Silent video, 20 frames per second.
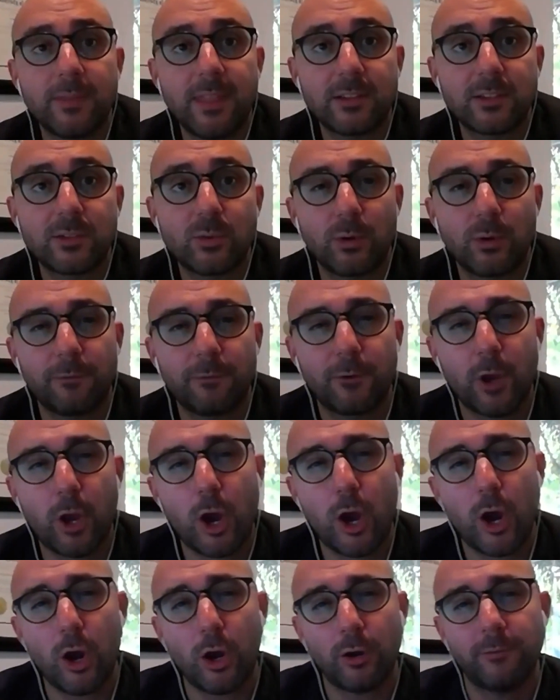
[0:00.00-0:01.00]
that sort of
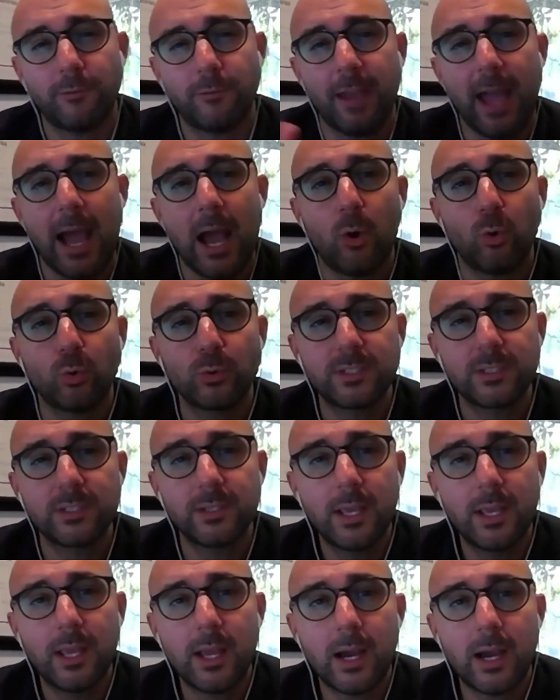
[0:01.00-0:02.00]
carve out
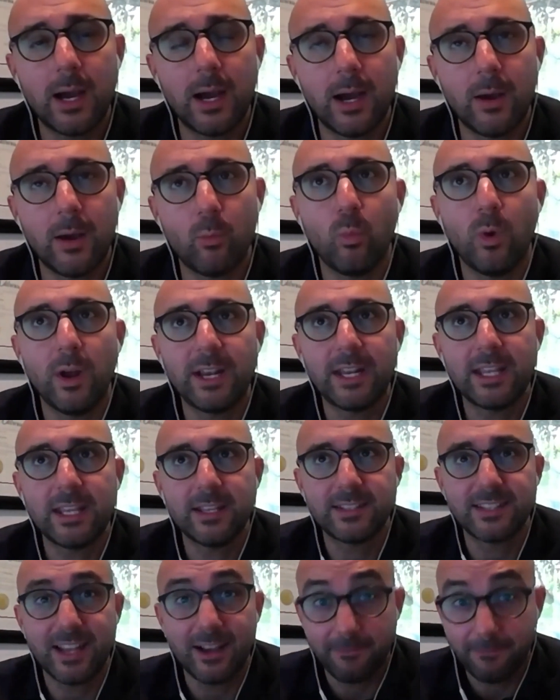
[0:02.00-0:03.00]
what
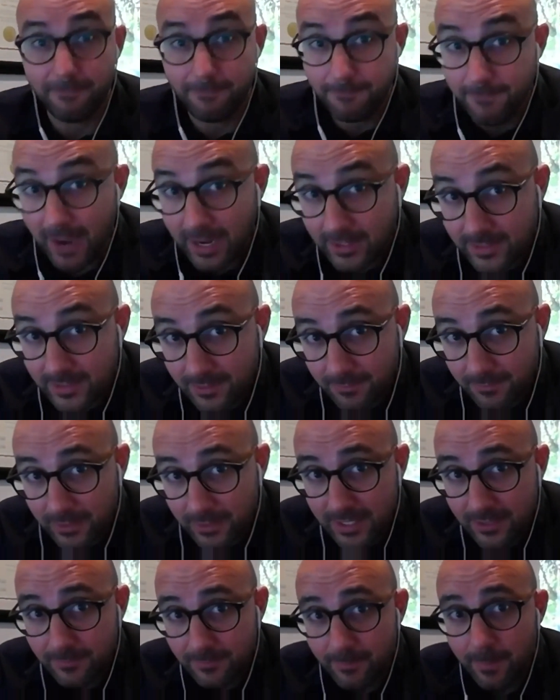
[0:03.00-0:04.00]
is
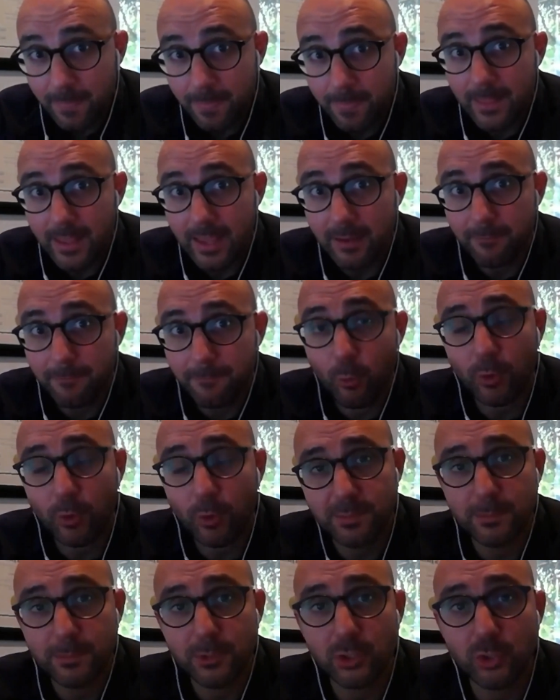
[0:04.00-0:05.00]
effectively
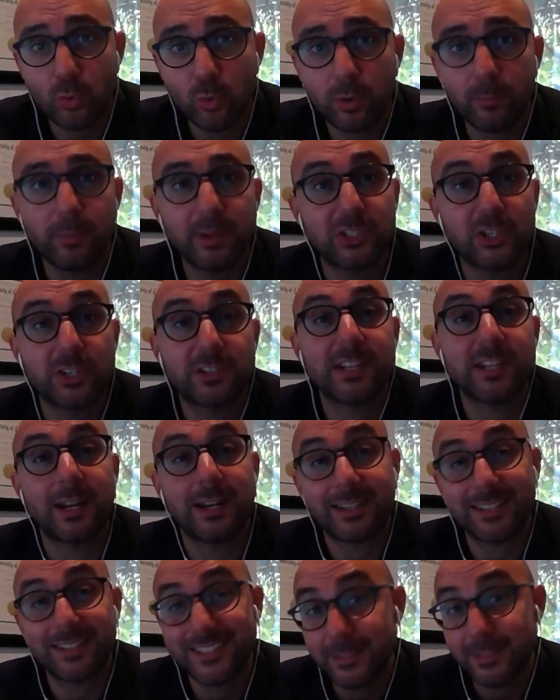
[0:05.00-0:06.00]
force majeure, but just not
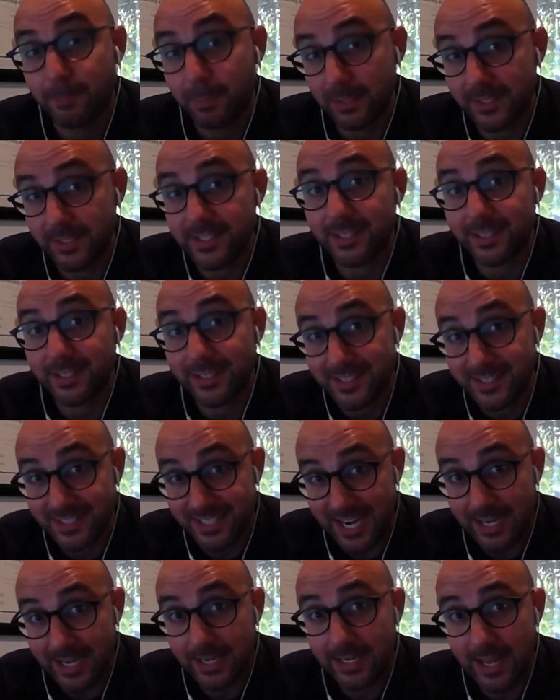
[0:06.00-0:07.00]
explicitly
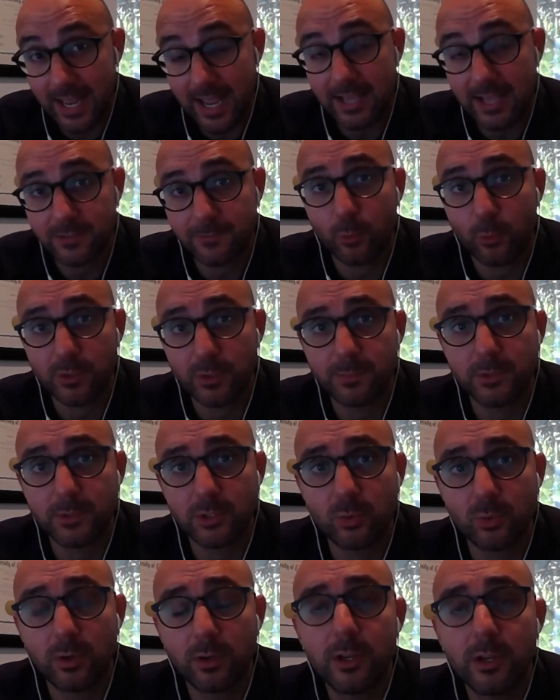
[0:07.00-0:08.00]
stated as force
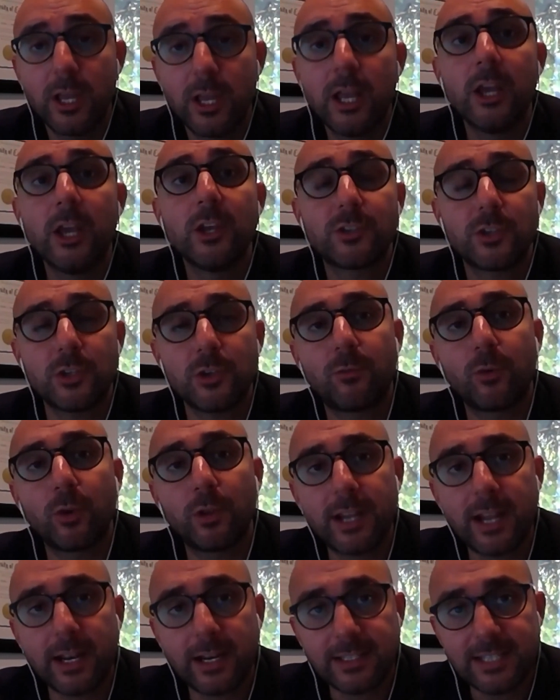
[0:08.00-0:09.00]
majeure. So you've
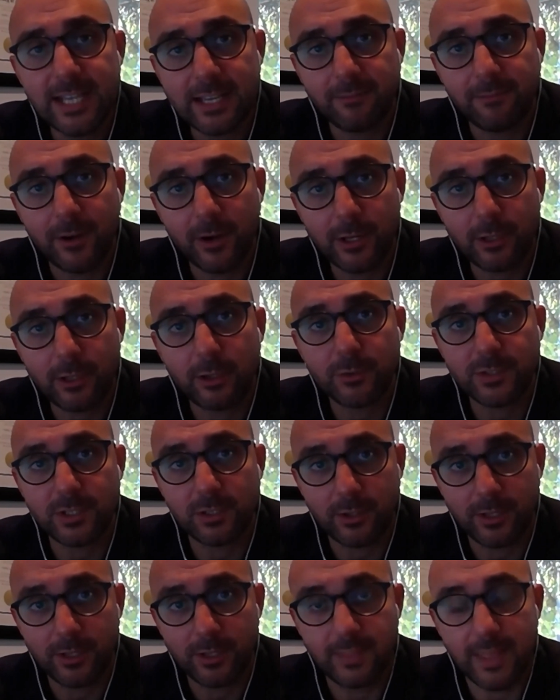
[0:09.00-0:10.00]
really got to take a very close
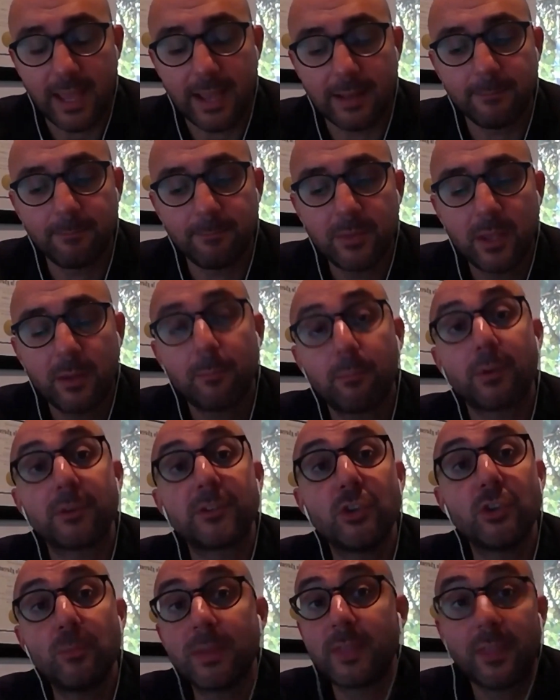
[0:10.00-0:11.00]
look at that.
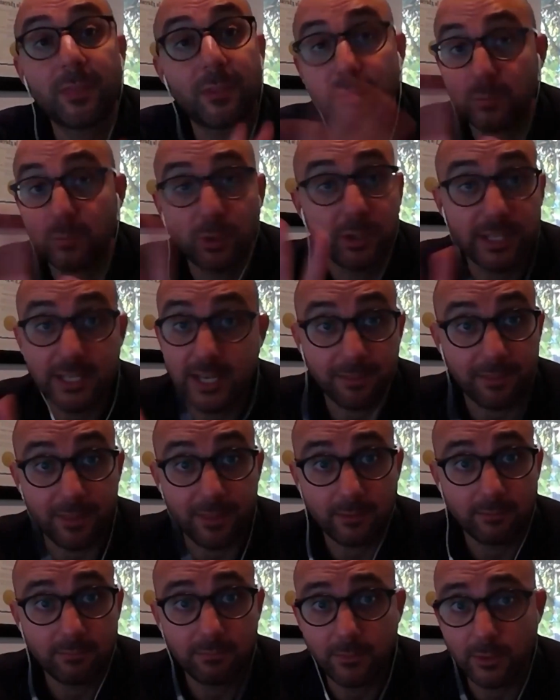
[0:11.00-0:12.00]
Presuming that there's really
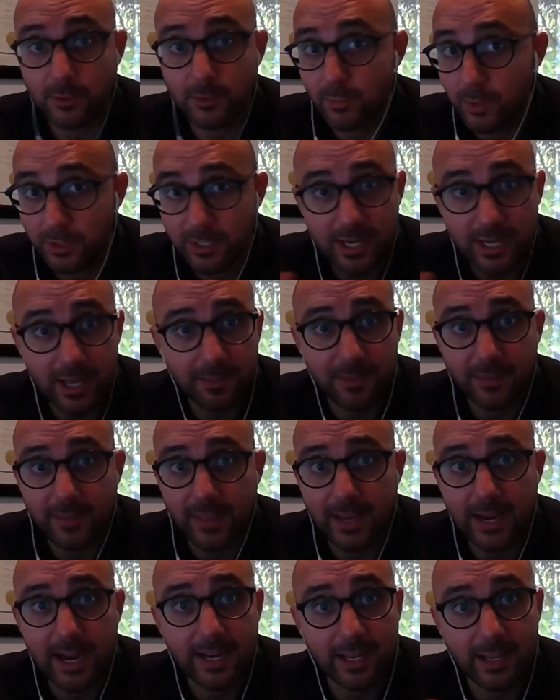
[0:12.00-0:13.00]
nothing
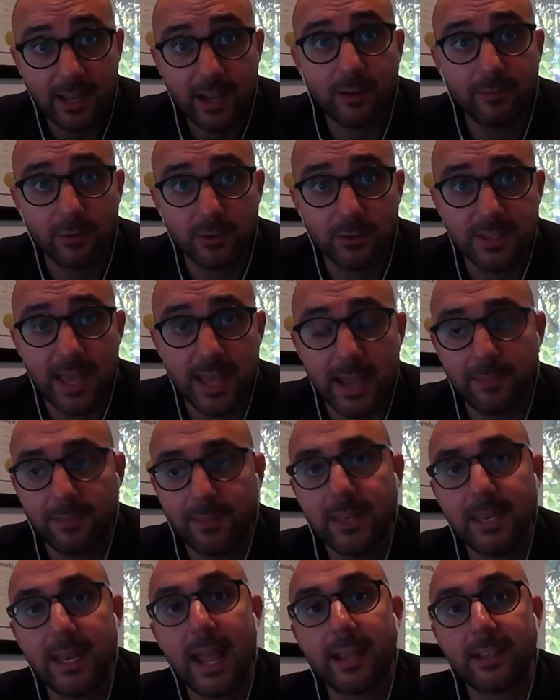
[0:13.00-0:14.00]
that kind of covers that. The
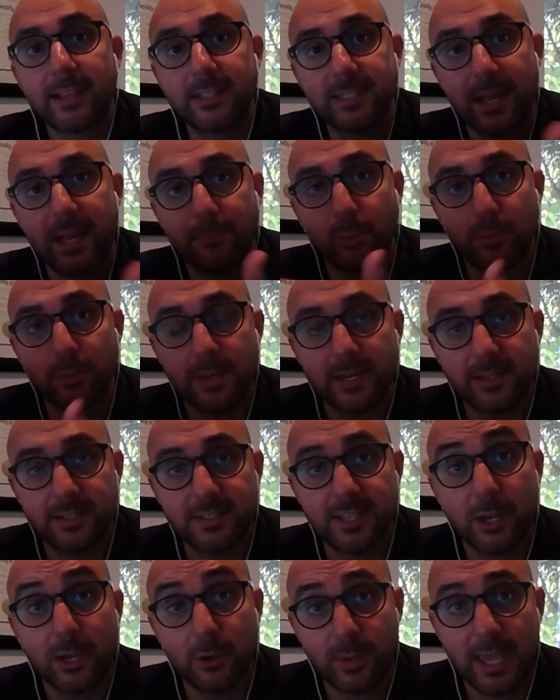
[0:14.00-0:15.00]
next step would be to
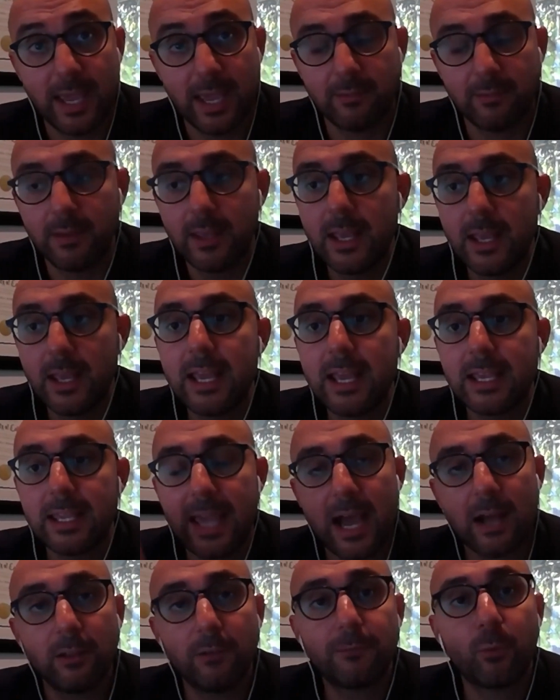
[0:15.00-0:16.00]
say, okay,
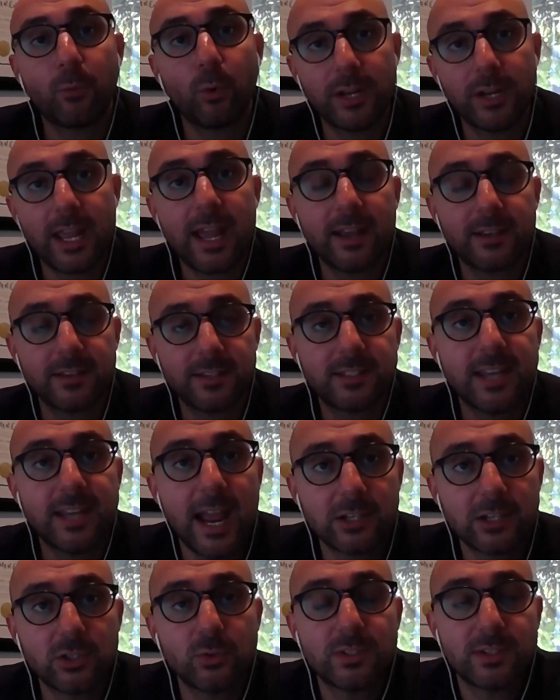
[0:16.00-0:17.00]
California has
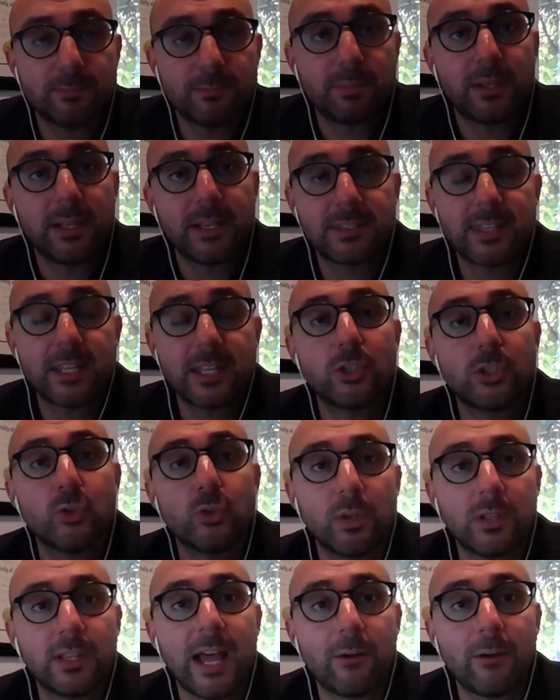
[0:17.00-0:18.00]
statutes in place that do
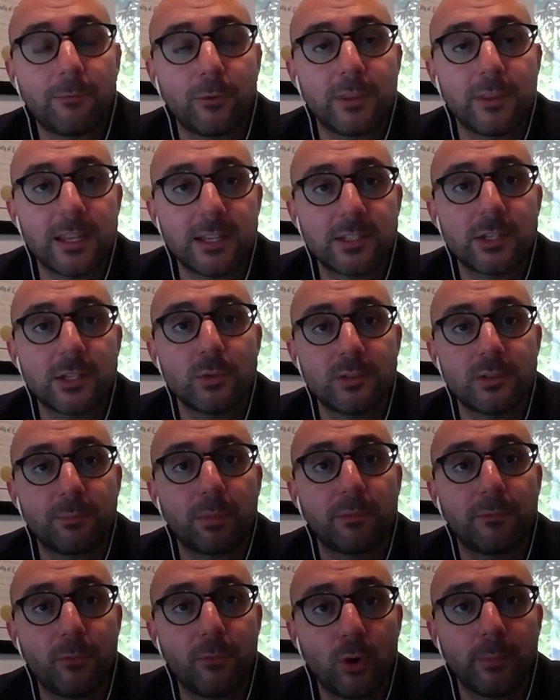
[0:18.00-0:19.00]
allow for the excuse of
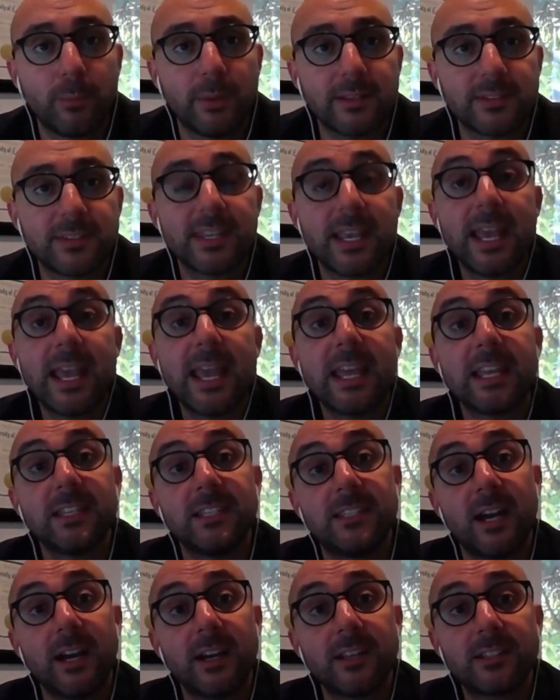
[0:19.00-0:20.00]
performance.
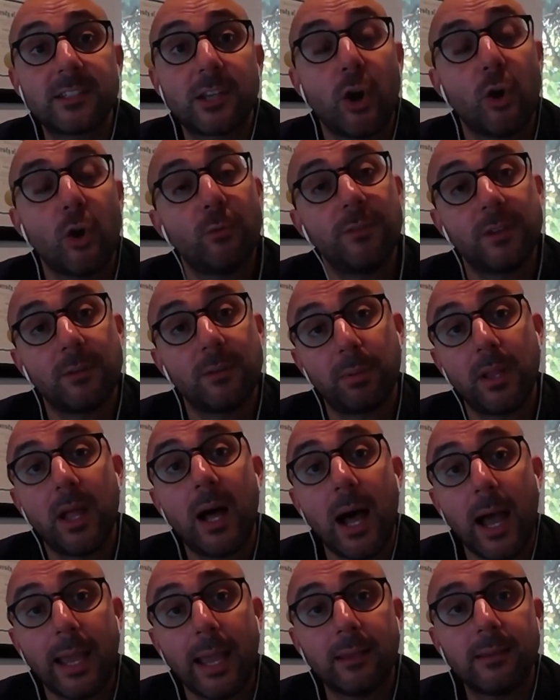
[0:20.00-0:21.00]
Does COVID
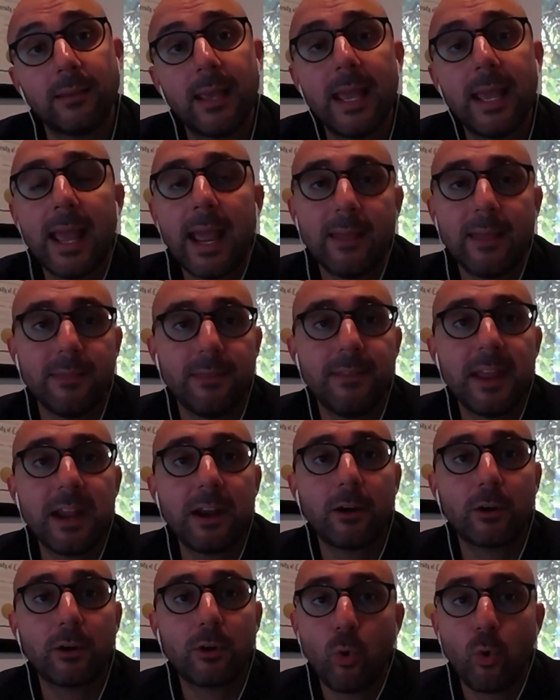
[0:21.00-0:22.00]
apply? And
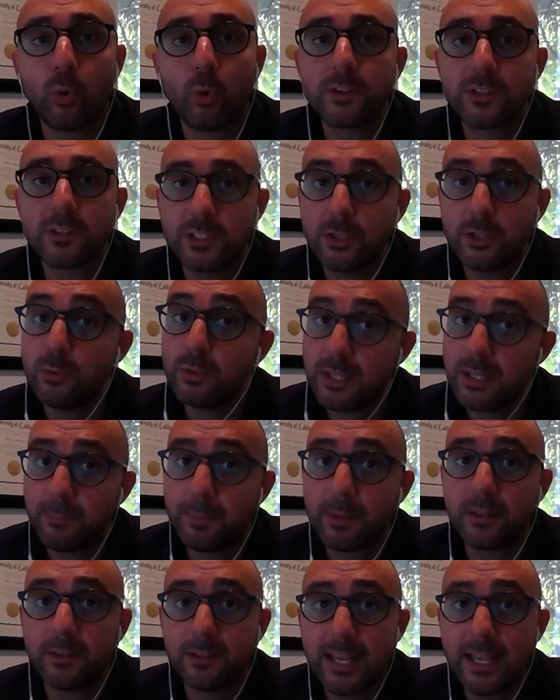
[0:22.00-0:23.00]
their courts do
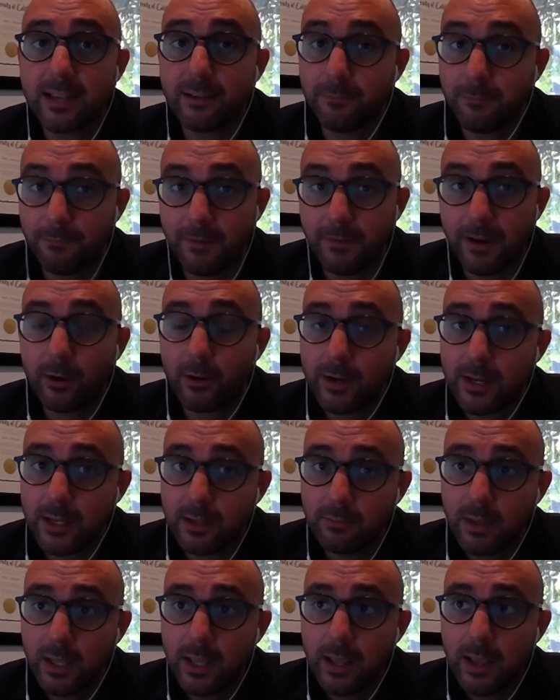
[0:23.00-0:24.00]
typically take a
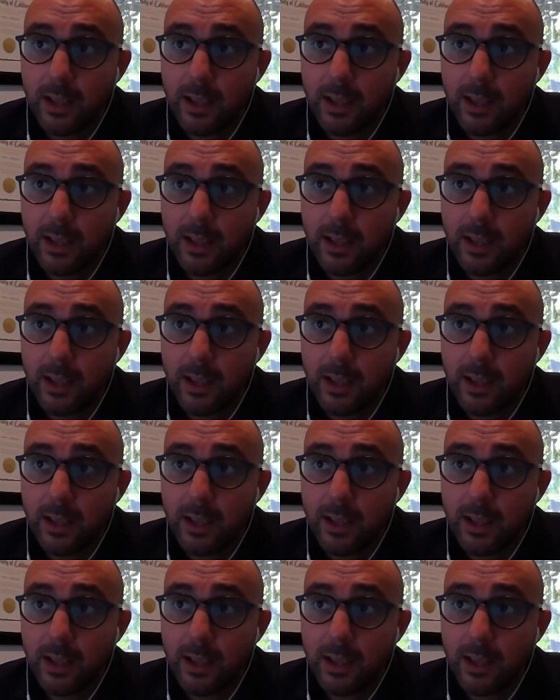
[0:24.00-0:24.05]
very,